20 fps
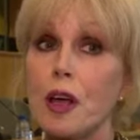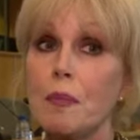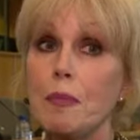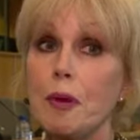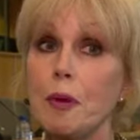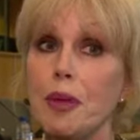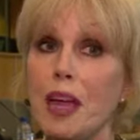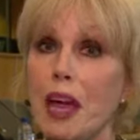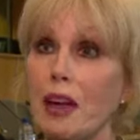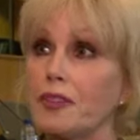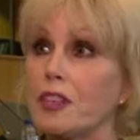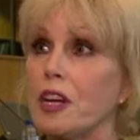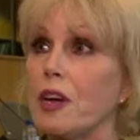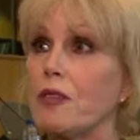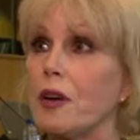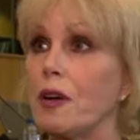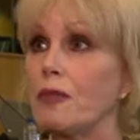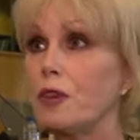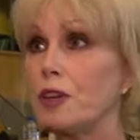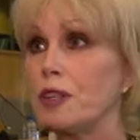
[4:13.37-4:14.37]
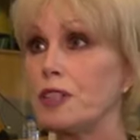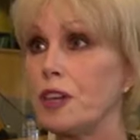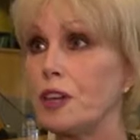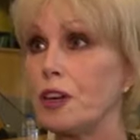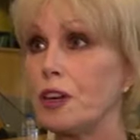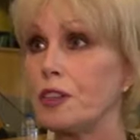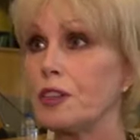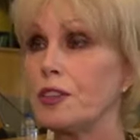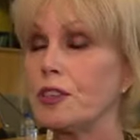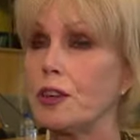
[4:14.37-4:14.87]
But we have to have our voice
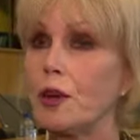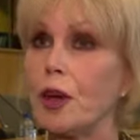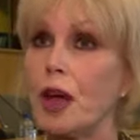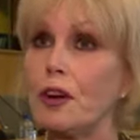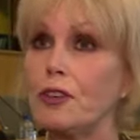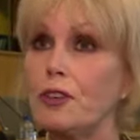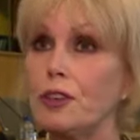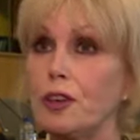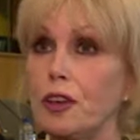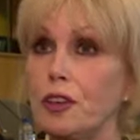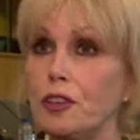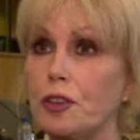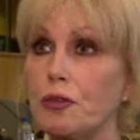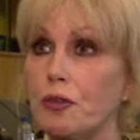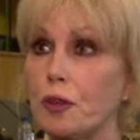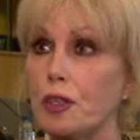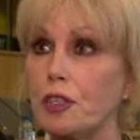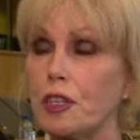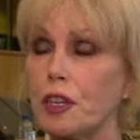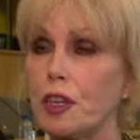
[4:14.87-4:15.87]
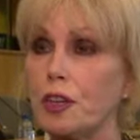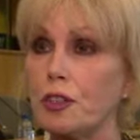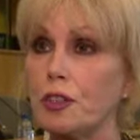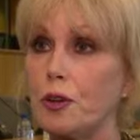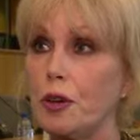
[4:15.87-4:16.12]
heard. And so how do you get your voice heard?